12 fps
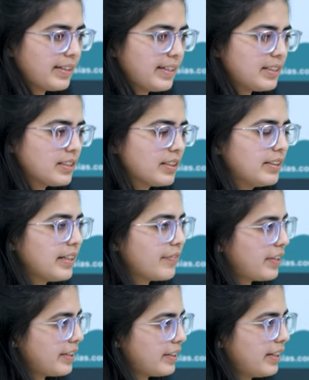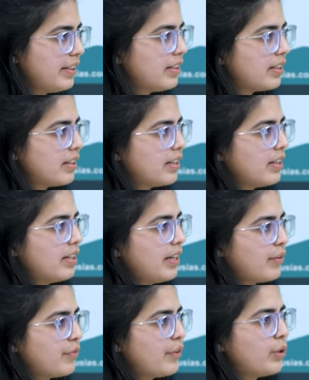Yes, sir, definitely.
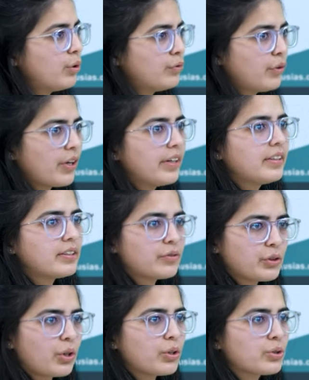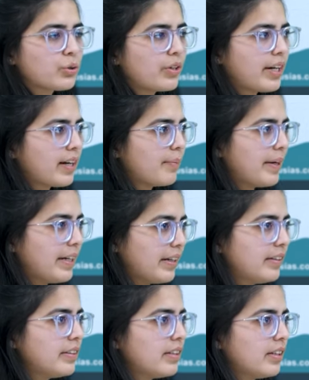If we go for it, this was also
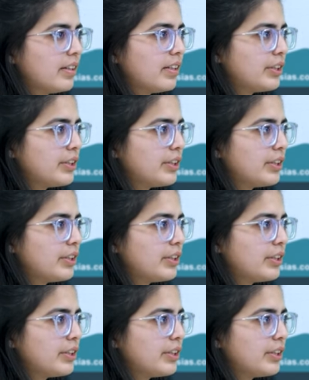recommended